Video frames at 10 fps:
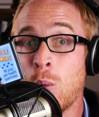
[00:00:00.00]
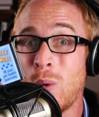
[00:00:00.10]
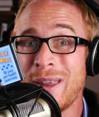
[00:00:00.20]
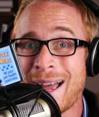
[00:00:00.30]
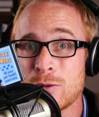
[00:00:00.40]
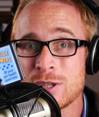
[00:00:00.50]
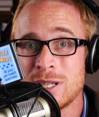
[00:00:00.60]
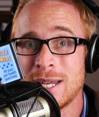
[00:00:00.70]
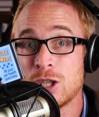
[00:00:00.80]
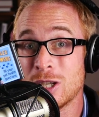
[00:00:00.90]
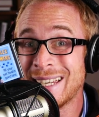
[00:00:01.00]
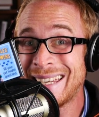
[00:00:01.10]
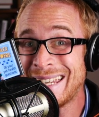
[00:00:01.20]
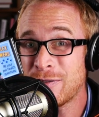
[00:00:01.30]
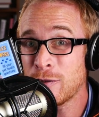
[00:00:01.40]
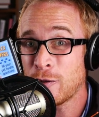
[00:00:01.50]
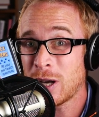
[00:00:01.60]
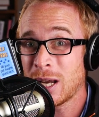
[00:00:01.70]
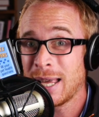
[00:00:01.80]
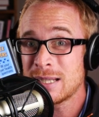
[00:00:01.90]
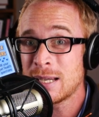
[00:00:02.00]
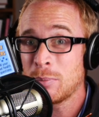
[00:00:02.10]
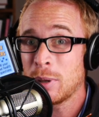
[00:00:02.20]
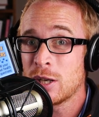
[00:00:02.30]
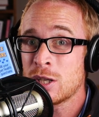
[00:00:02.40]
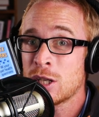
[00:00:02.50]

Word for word: without sedation, even for collecting blood.